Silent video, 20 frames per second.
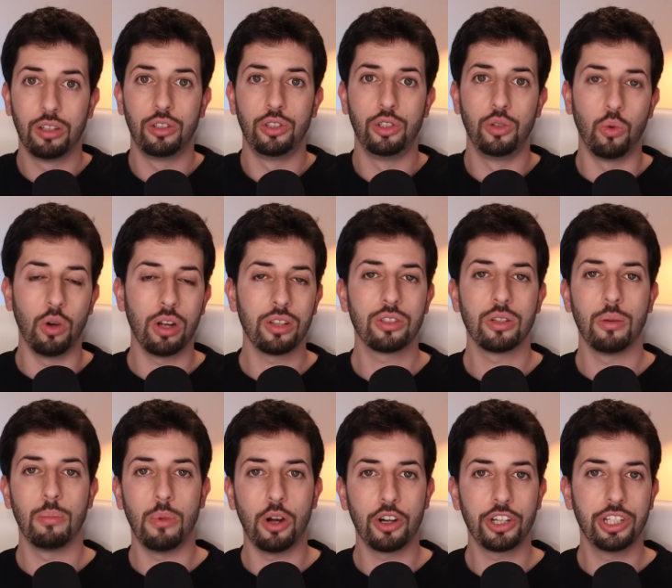you want
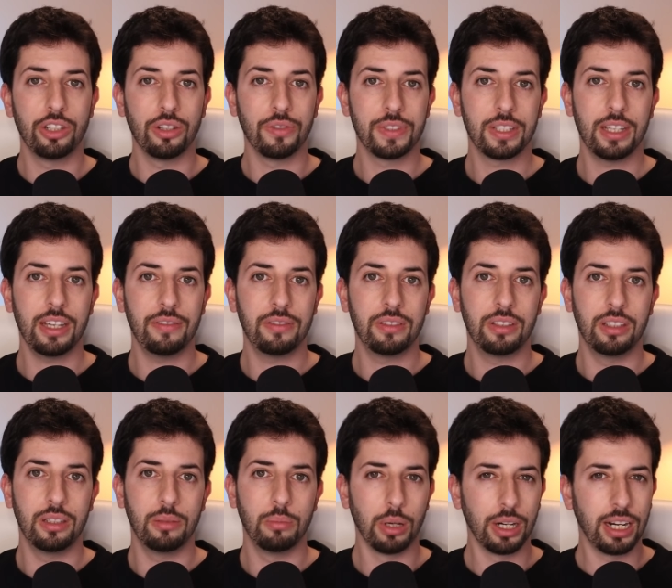some margin of
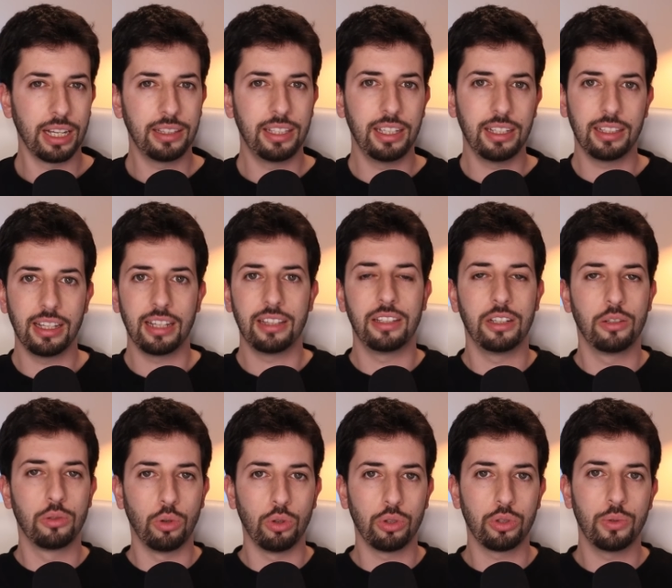safety, but I think that the
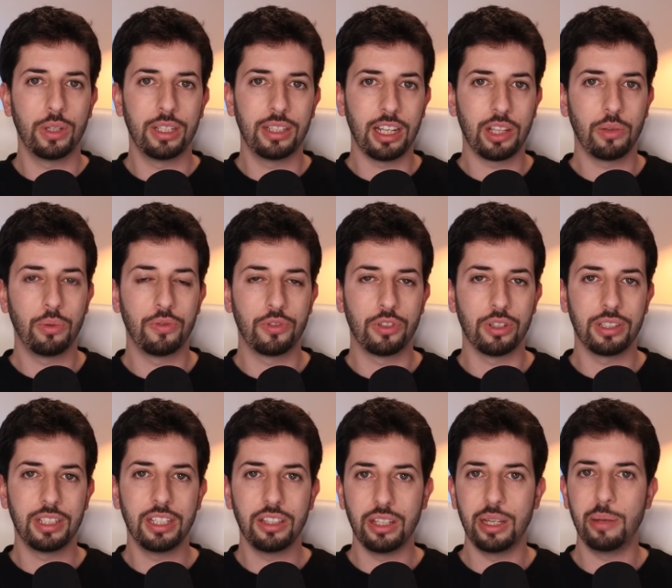growth rate that we've
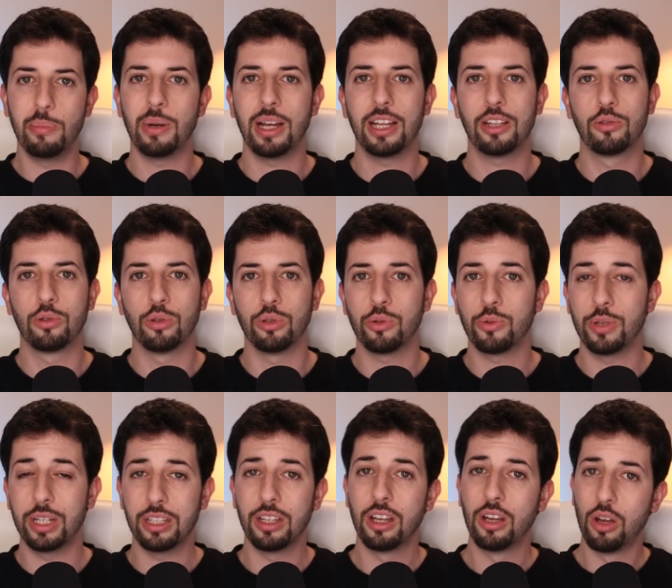just seen, the implied growth
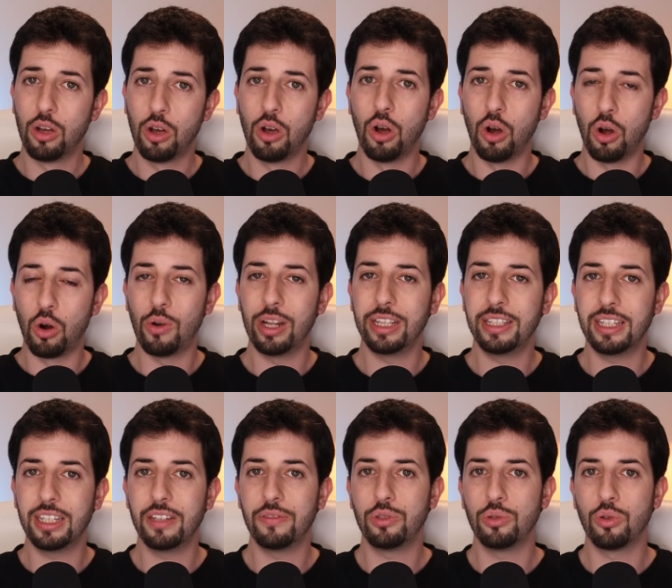rate, already
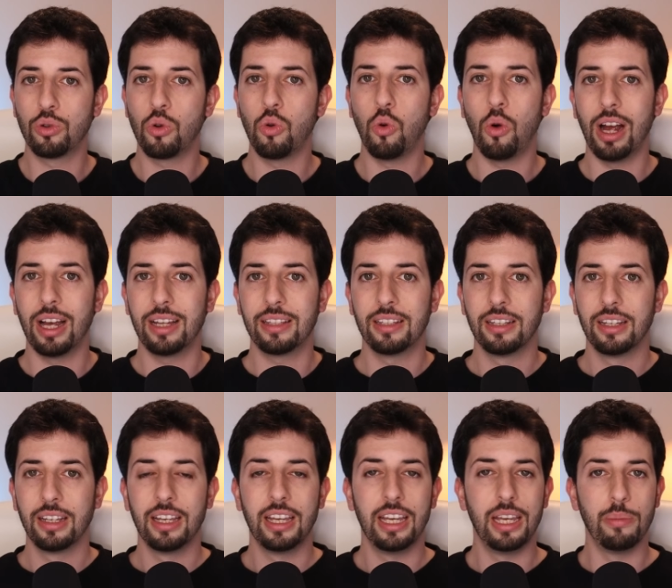gives you quite
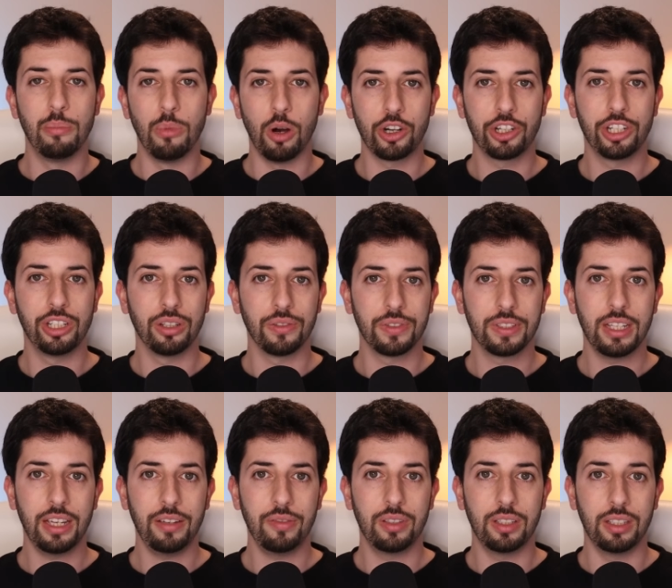a margin of
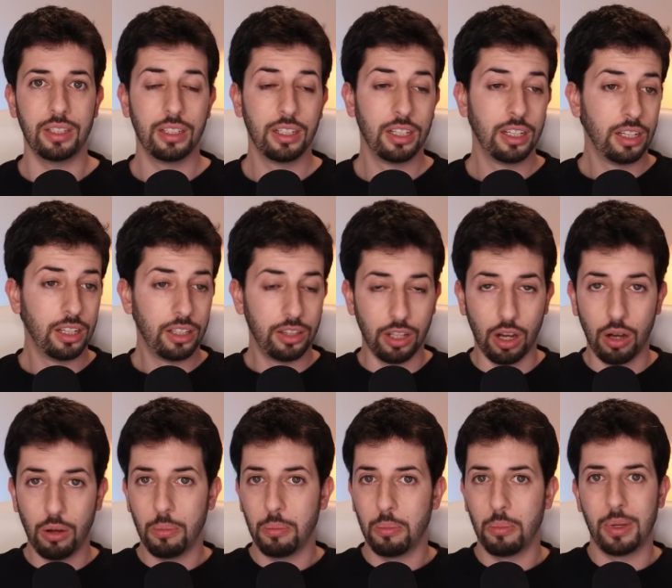safety.
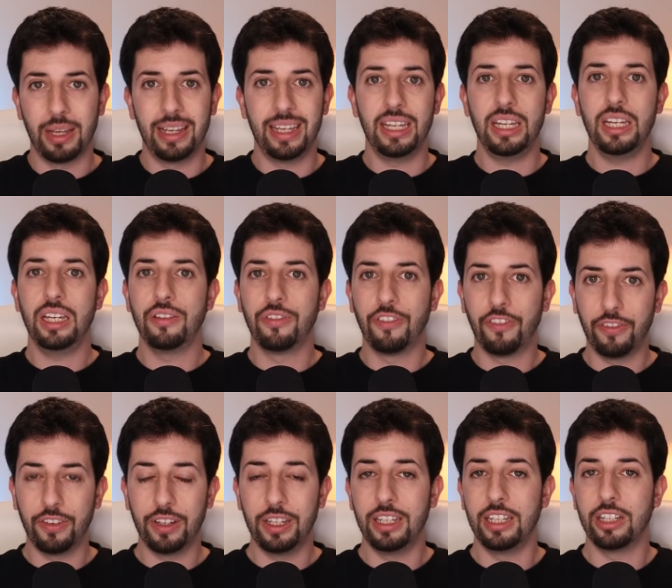Now,
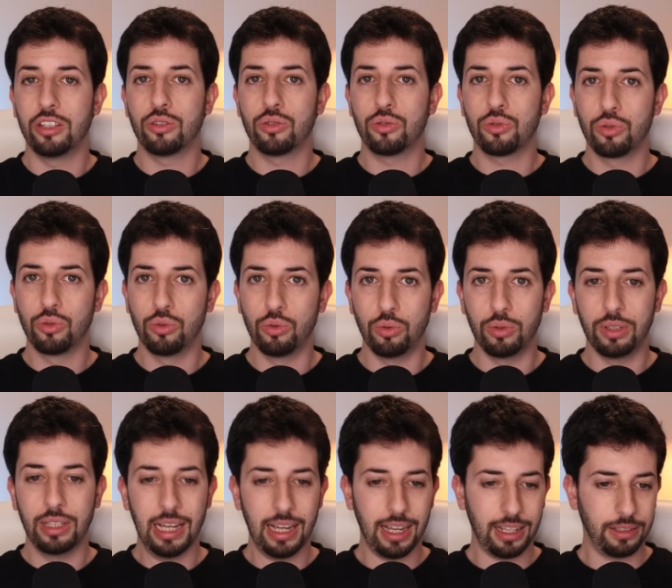if it's true
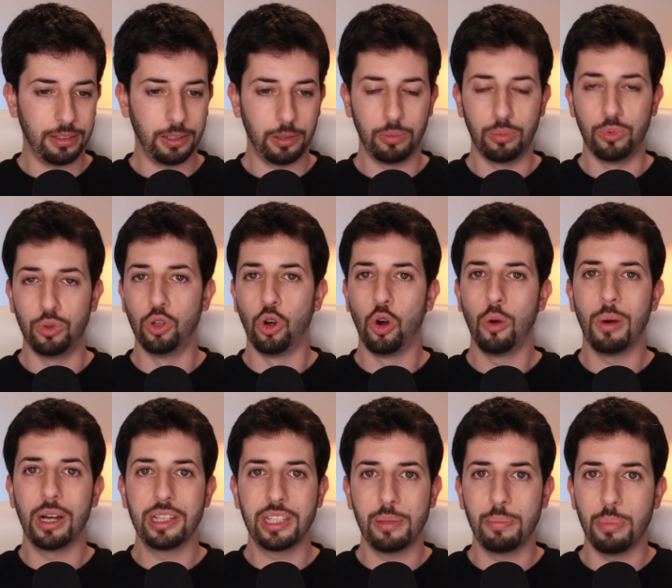that
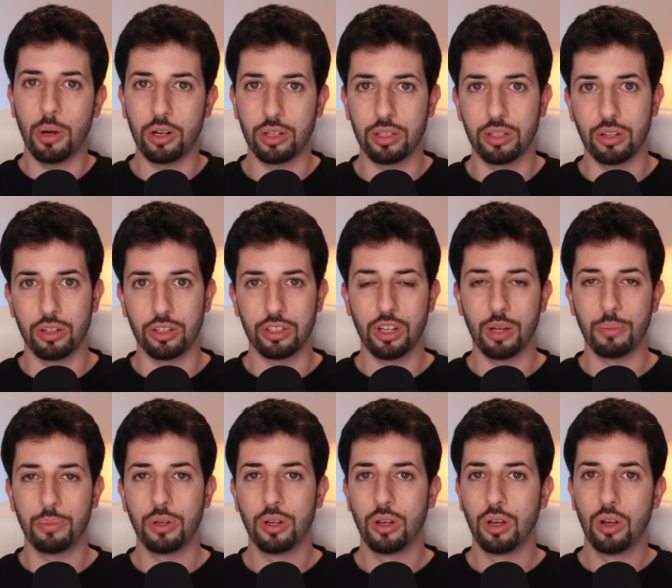nobody partners
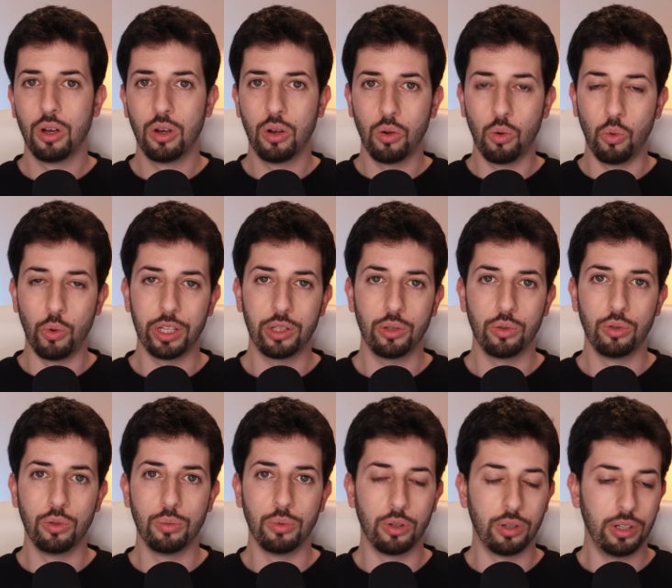up with
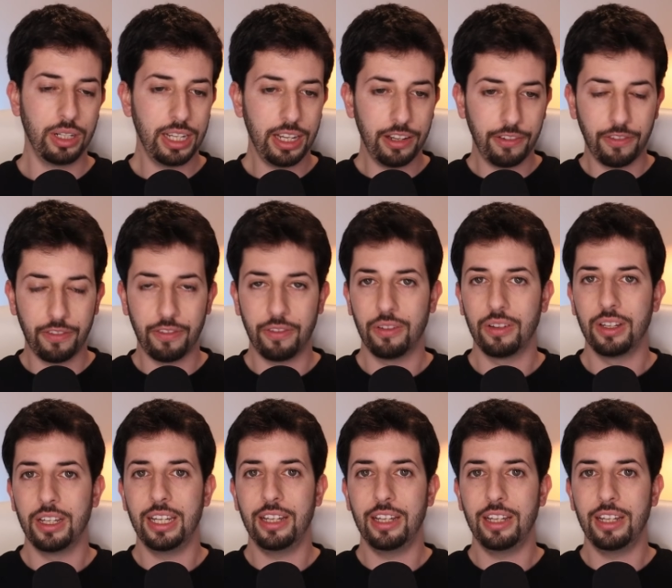Uber, if